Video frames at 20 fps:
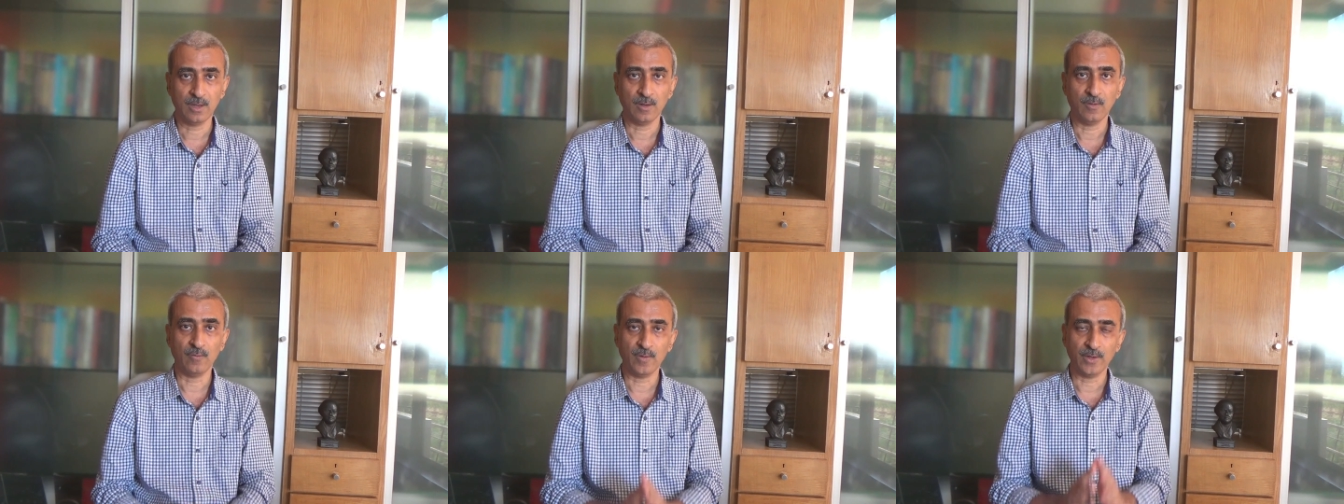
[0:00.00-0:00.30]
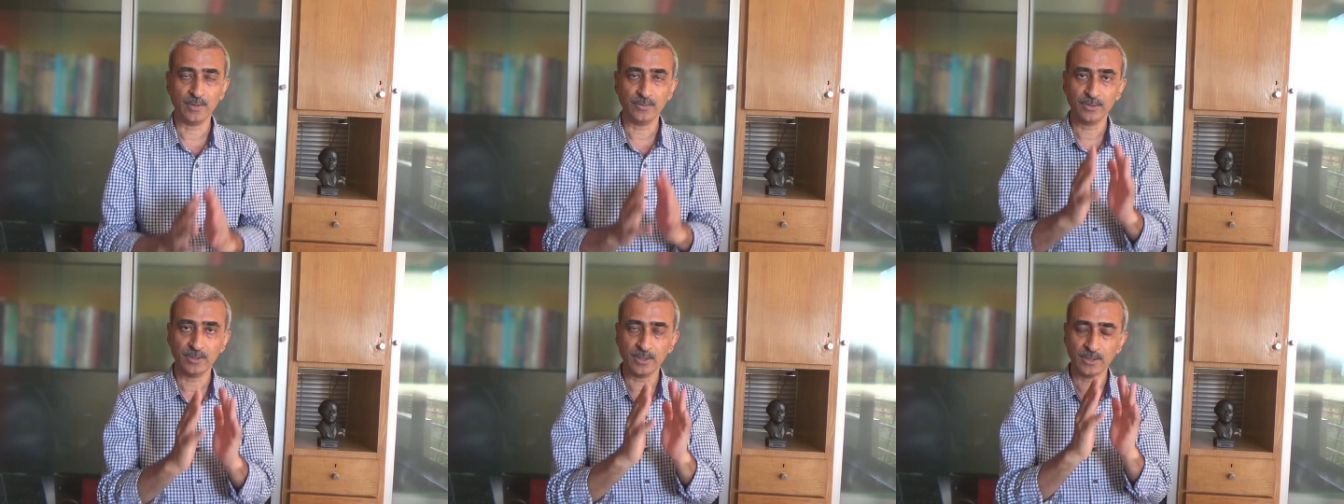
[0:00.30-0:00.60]

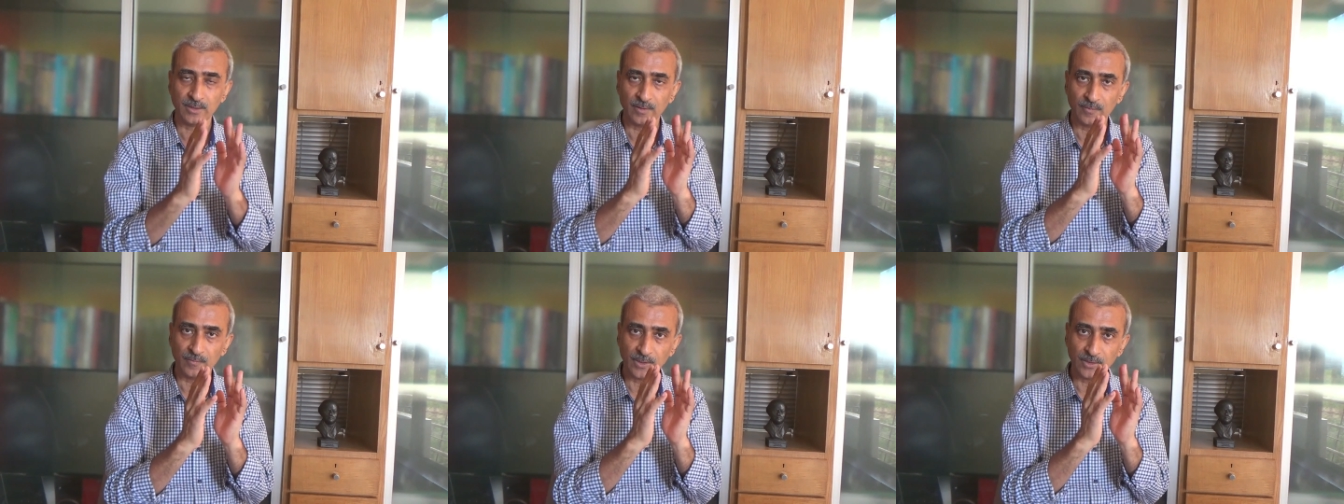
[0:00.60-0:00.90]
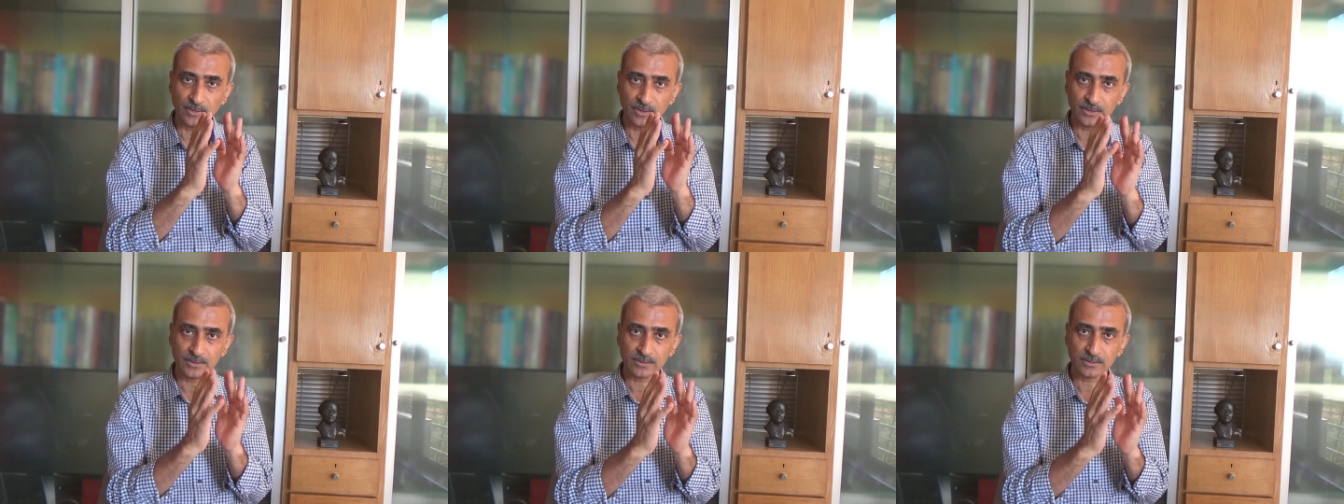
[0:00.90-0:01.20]
When, the,
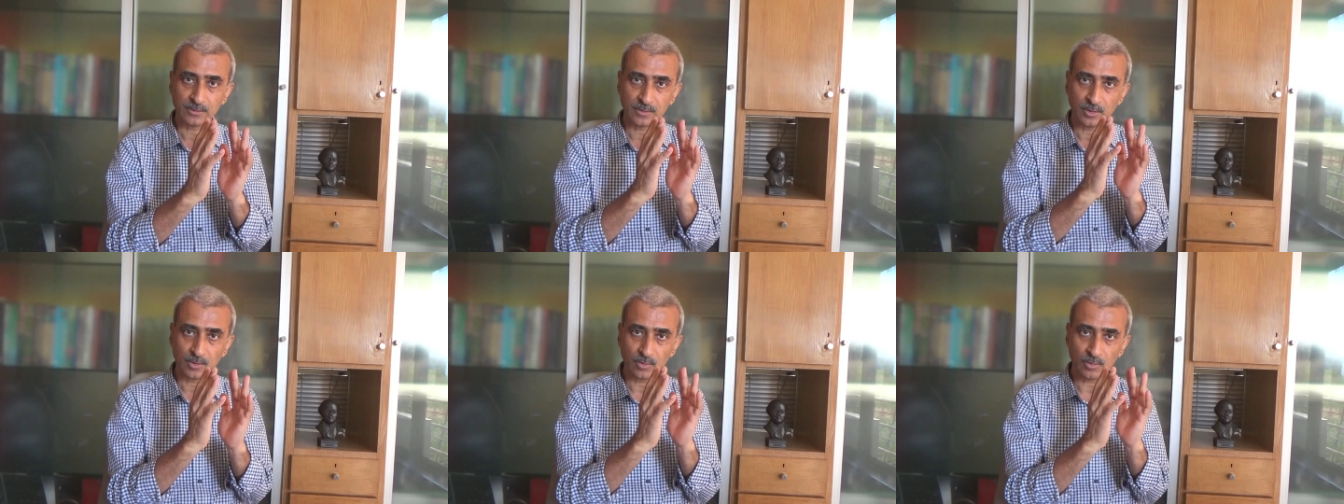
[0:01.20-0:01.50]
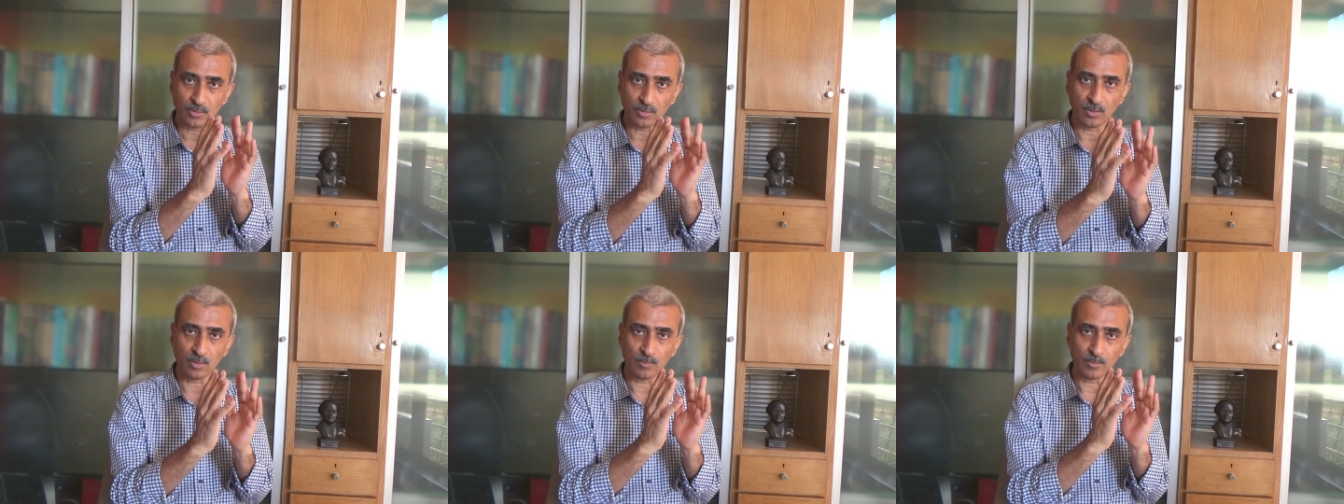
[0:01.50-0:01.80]
when this
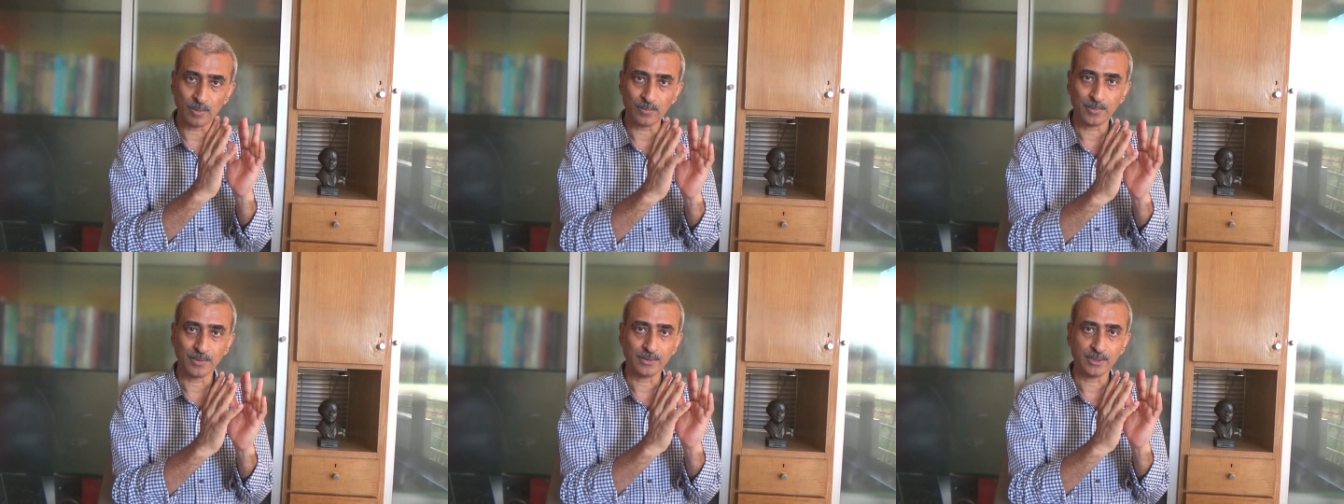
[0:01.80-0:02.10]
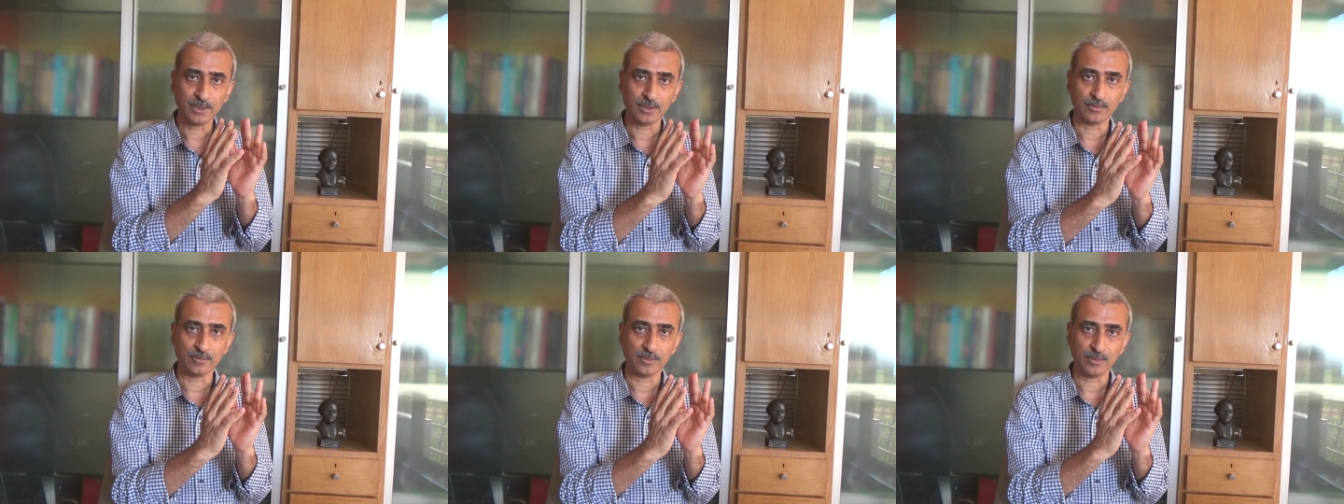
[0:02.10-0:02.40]
thorough
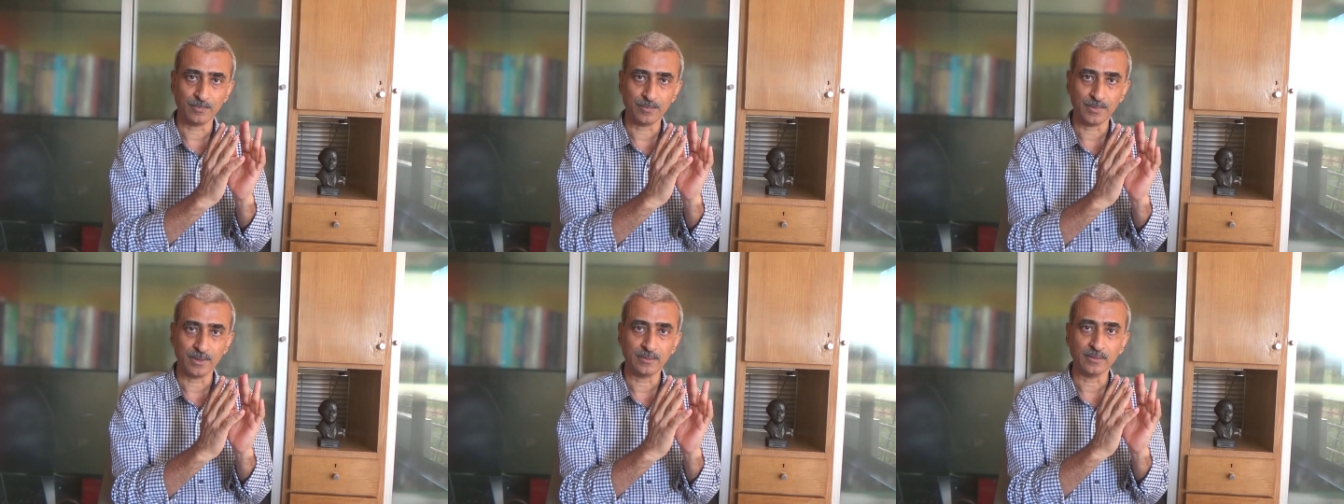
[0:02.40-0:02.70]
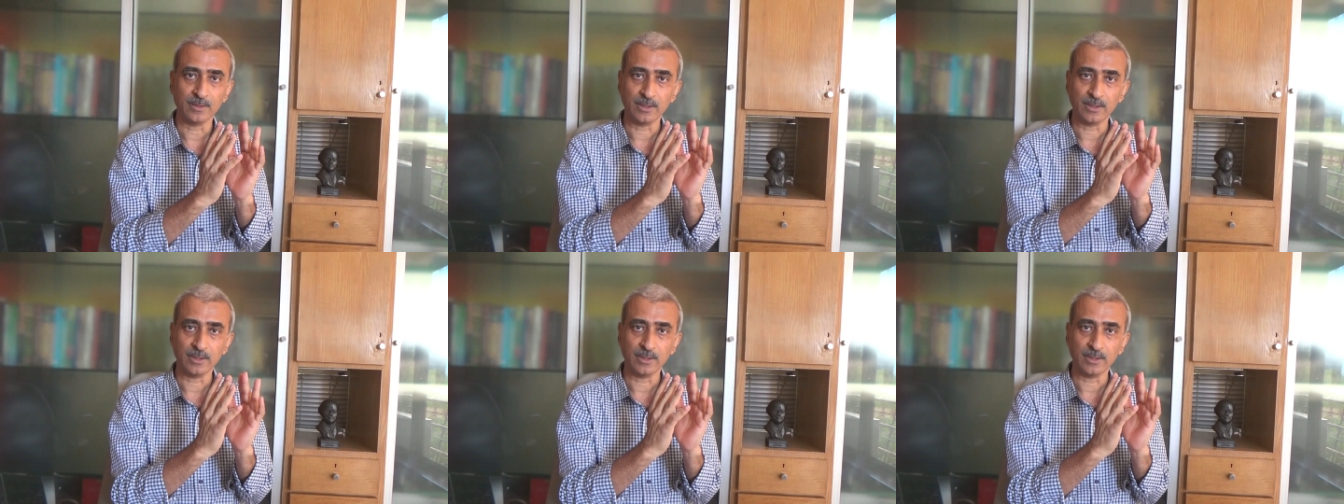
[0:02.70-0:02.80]
homeopathic treatment,